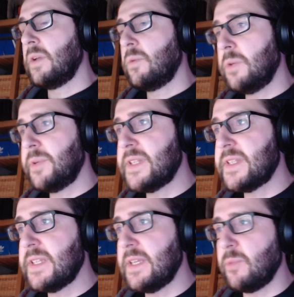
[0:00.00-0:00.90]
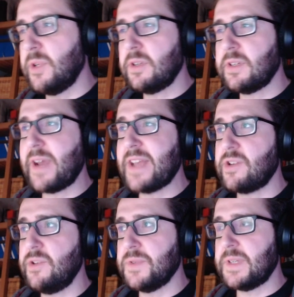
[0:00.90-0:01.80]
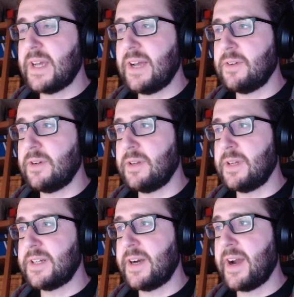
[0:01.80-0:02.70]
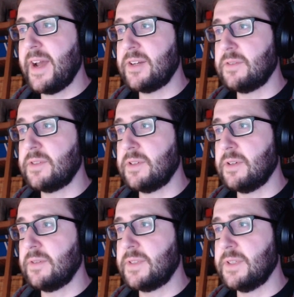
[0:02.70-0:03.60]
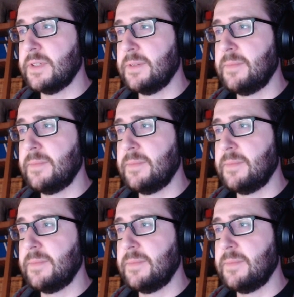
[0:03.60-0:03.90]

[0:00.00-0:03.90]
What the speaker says: Well, you can see we're not actually using the entire height of the